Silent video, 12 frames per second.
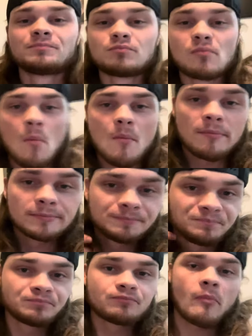And don't
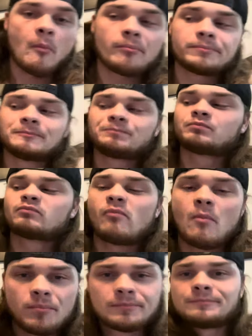say nothing about my hair. I
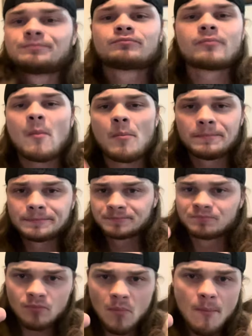know it's long. I'm going to be
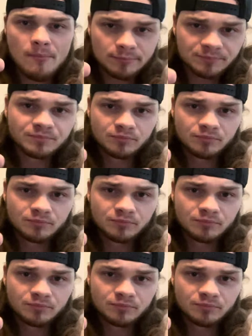getting it cut.